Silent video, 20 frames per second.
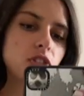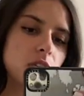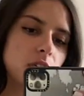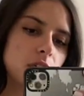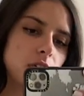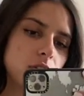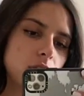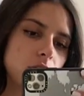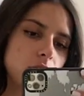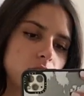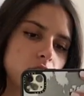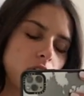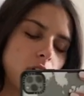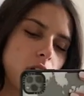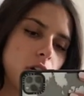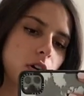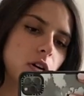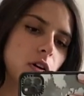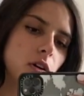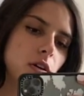into the
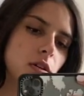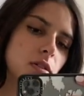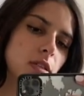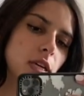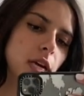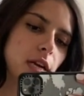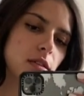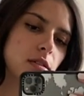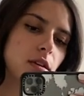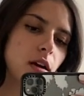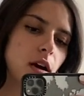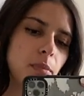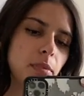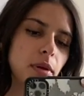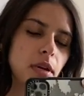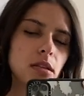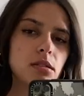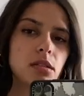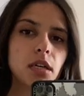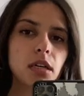charcoal tank top and
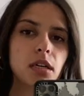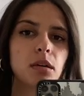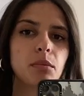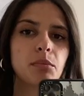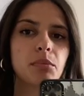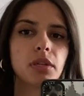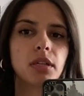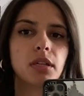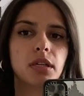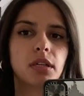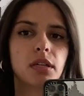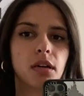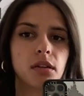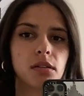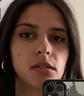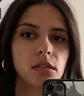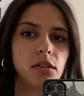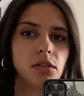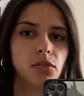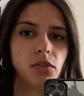it's like completely not
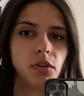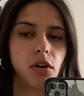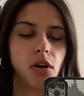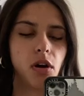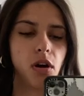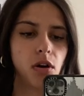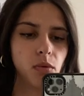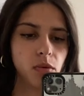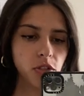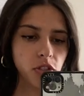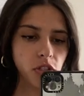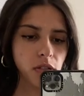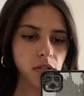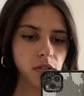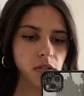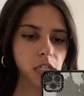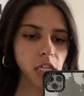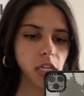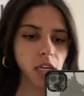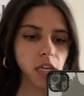see-through at all, which
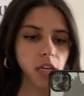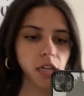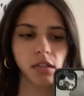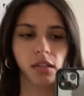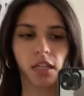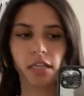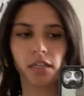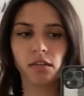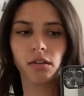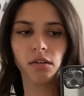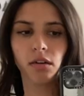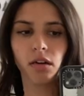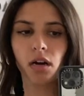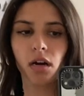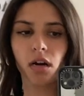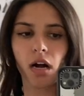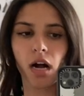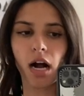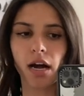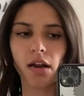is like,
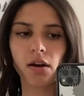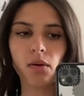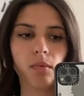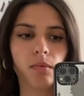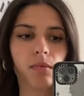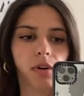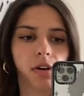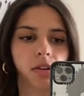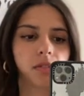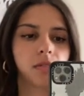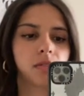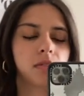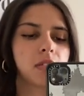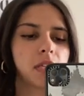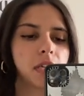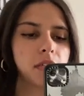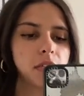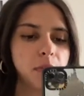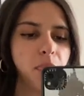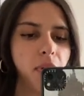I don't wanna
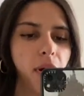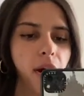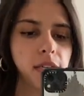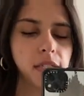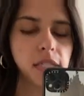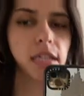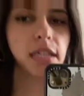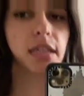say surprising in